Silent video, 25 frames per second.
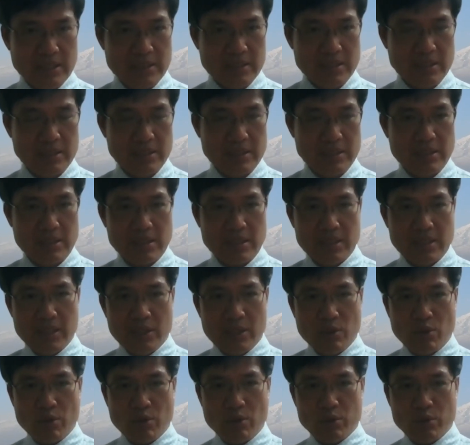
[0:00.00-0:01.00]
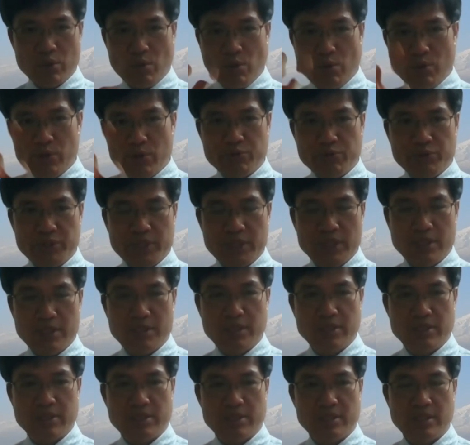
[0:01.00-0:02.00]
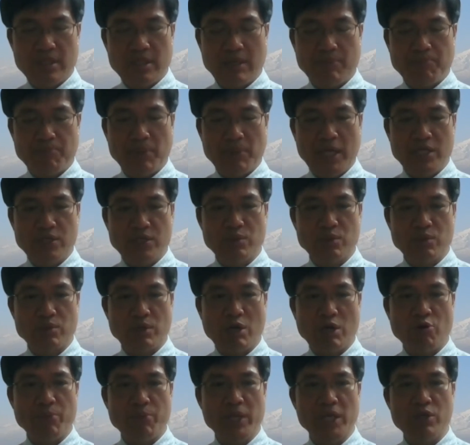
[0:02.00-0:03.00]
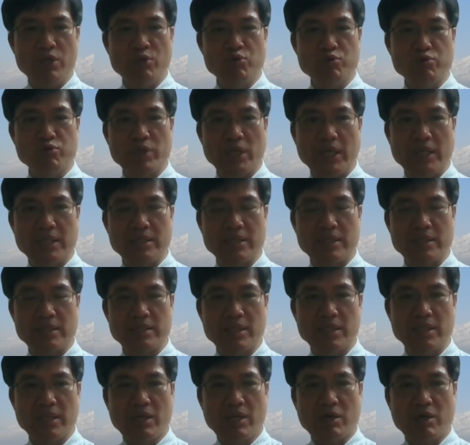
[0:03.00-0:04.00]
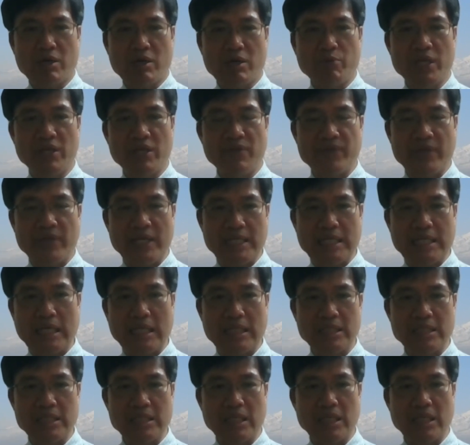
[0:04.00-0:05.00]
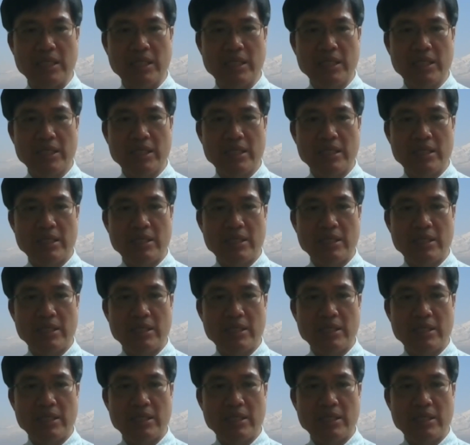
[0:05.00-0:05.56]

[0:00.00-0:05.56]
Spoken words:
such that all those decisions are based on how many new cases, how many fatality,